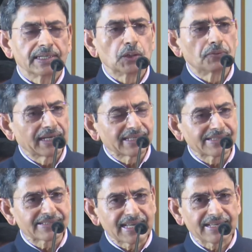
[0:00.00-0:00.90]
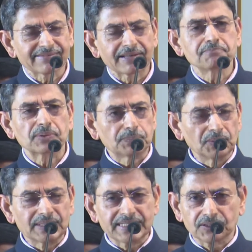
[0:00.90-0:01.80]
Now, when I say some
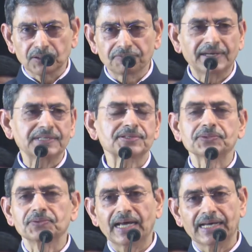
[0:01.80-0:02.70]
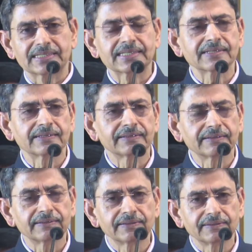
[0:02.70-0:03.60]
people take offense to that
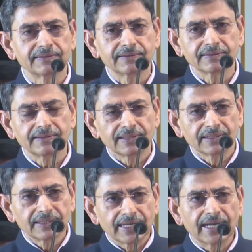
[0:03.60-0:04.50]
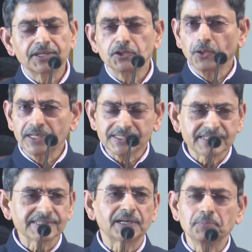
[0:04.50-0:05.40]
and
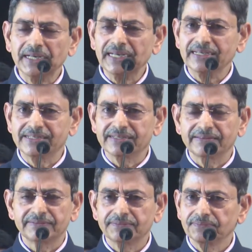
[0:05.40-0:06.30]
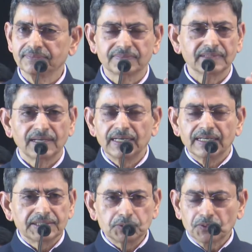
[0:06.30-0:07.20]
noises are made,
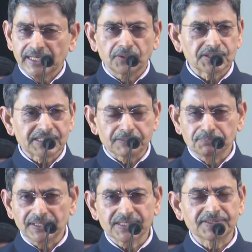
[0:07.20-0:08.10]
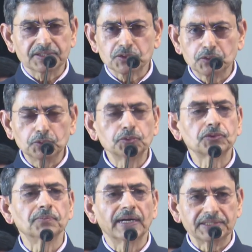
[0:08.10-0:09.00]
you cannot suppress the
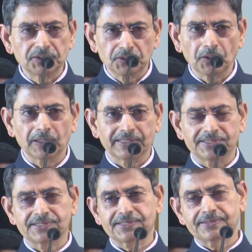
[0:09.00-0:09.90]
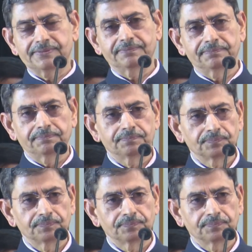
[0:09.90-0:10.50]
truth by noise.